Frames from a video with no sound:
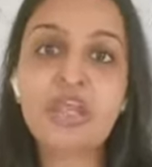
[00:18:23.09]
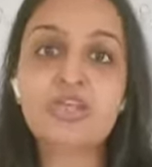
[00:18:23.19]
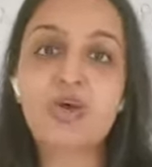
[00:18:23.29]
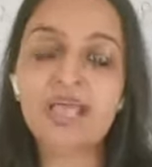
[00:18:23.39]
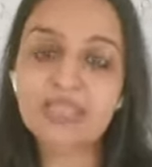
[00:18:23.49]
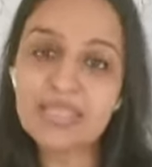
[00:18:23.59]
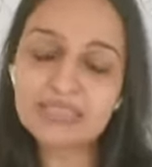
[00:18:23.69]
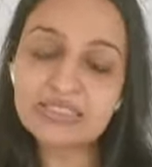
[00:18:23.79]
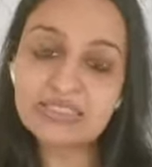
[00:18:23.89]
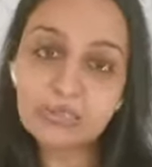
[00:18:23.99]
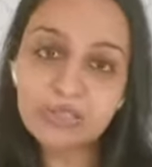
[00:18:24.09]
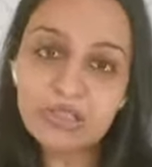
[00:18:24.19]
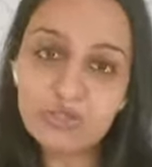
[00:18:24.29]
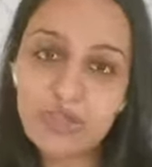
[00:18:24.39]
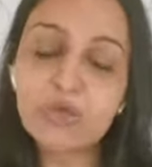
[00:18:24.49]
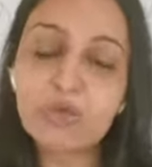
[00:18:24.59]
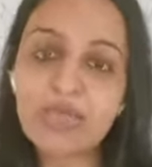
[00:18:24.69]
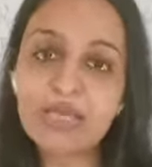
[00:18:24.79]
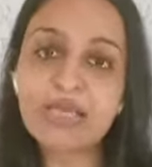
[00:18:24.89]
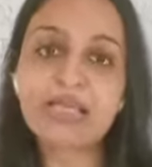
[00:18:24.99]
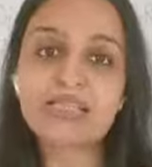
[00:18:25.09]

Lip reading: So I think that's the simplest way to make it.